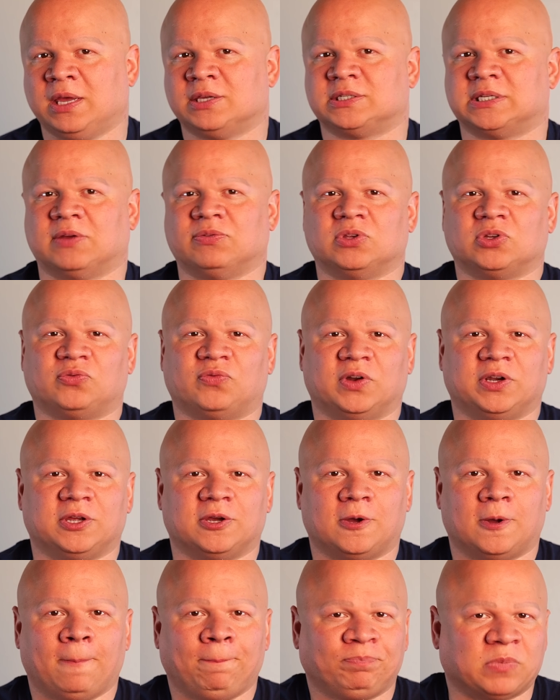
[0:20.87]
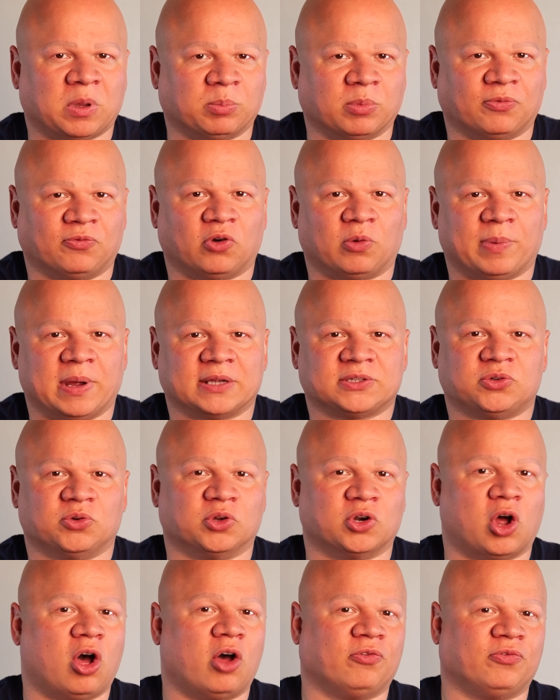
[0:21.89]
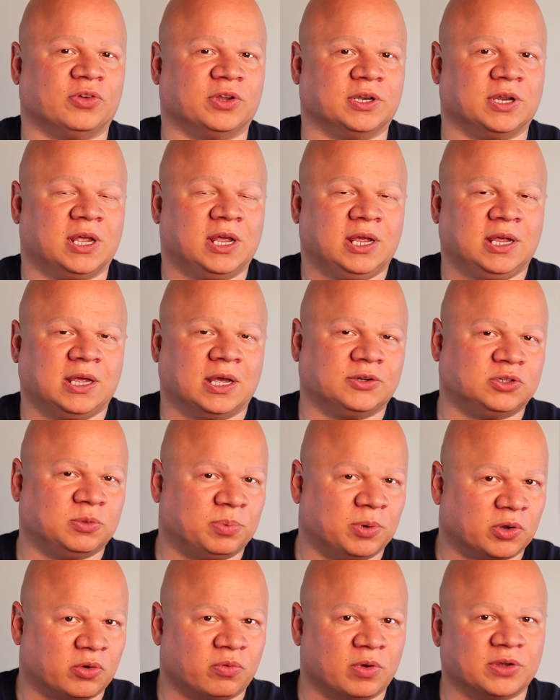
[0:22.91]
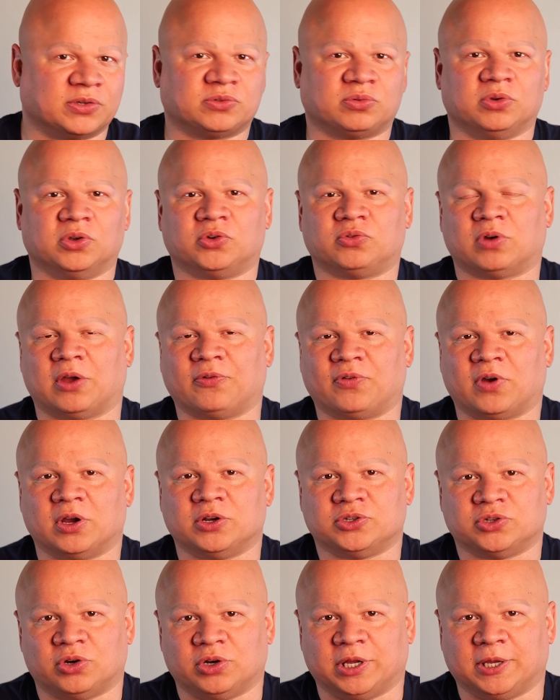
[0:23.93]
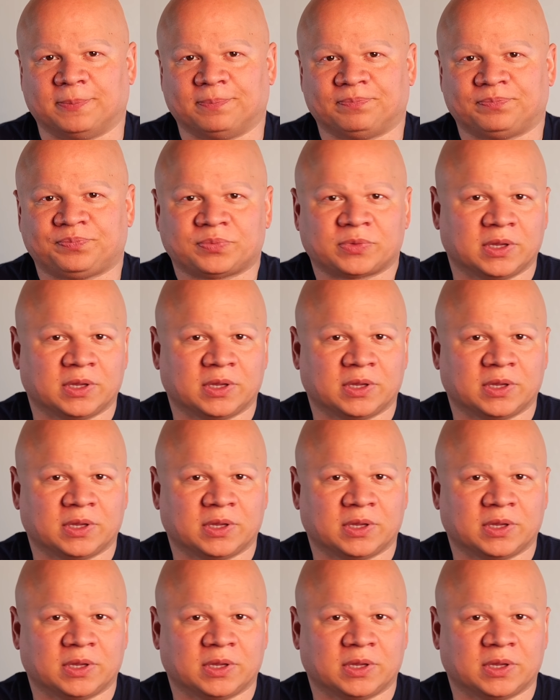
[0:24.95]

Save this video and refer back to it often as you progress through your dry fire journey.